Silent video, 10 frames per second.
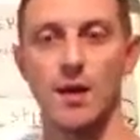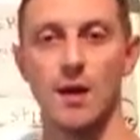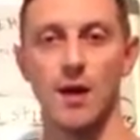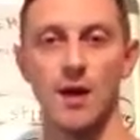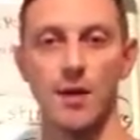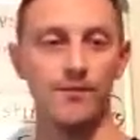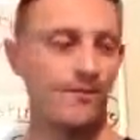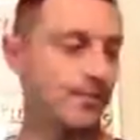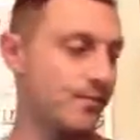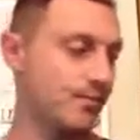
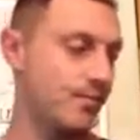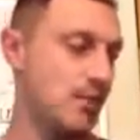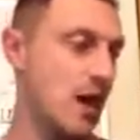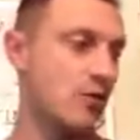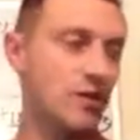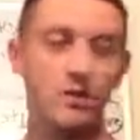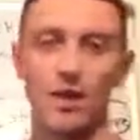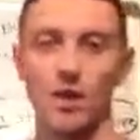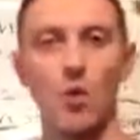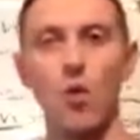Now with
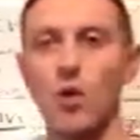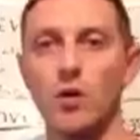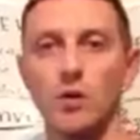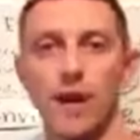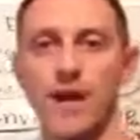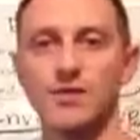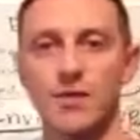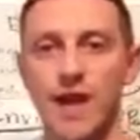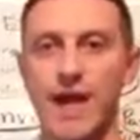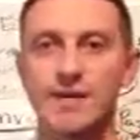like oil and natural
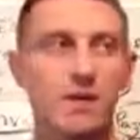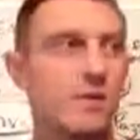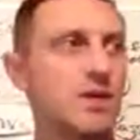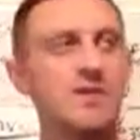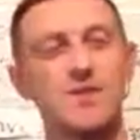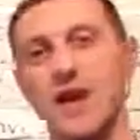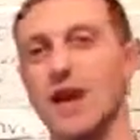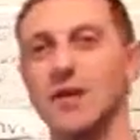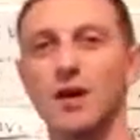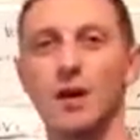gas companies, man, I
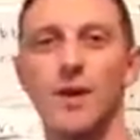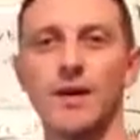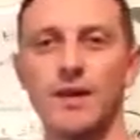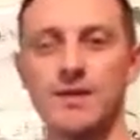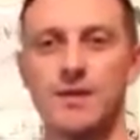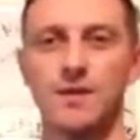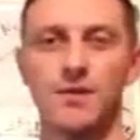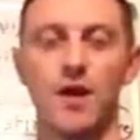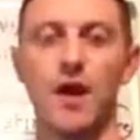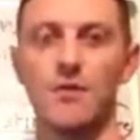could talk about that stuff
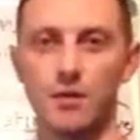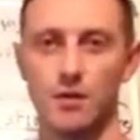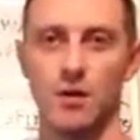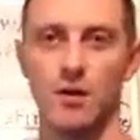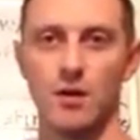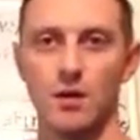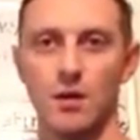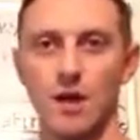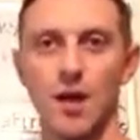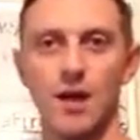forever.
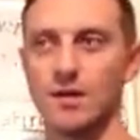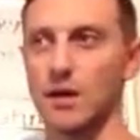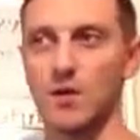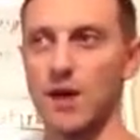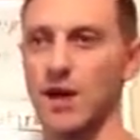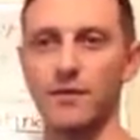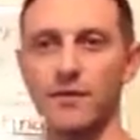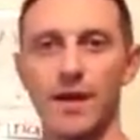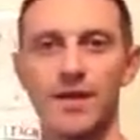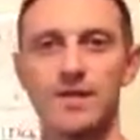I could talk about it for the
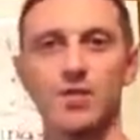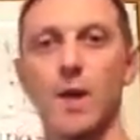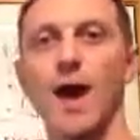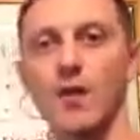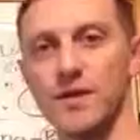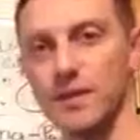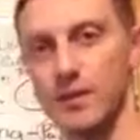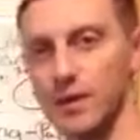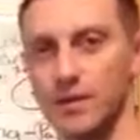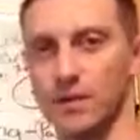next 2 hours if I
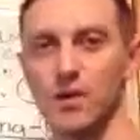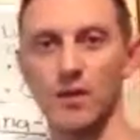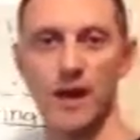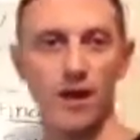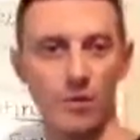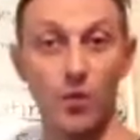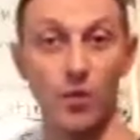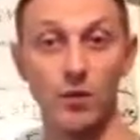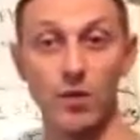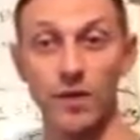wanted to, but I'm not going to bore
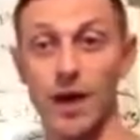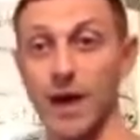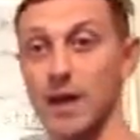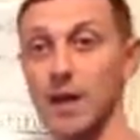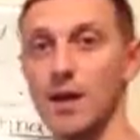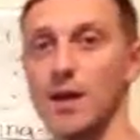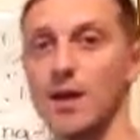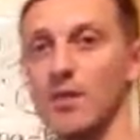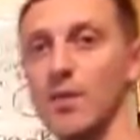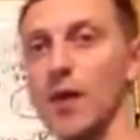you with that.
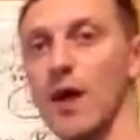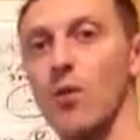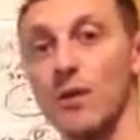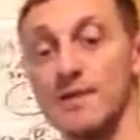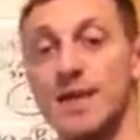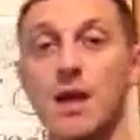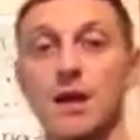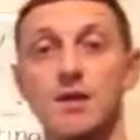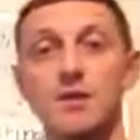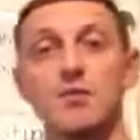But what I'm saying
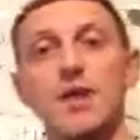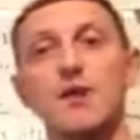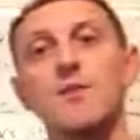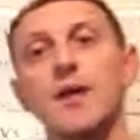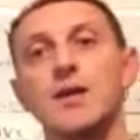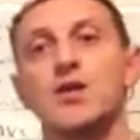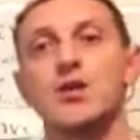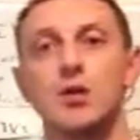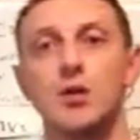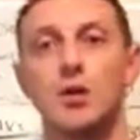is you need to make
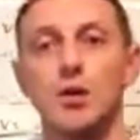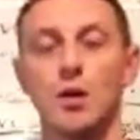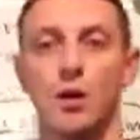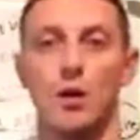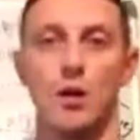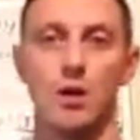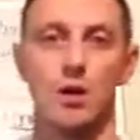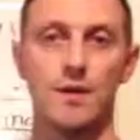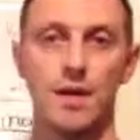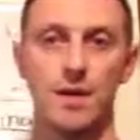sure
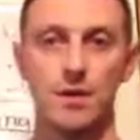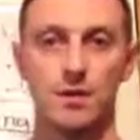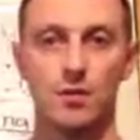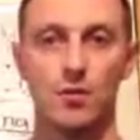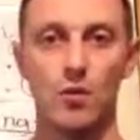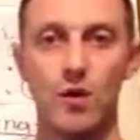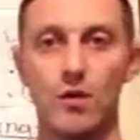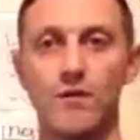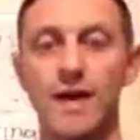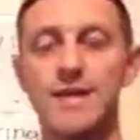that when you're
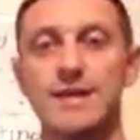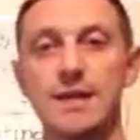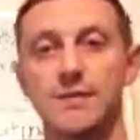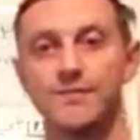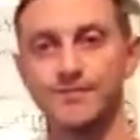investing,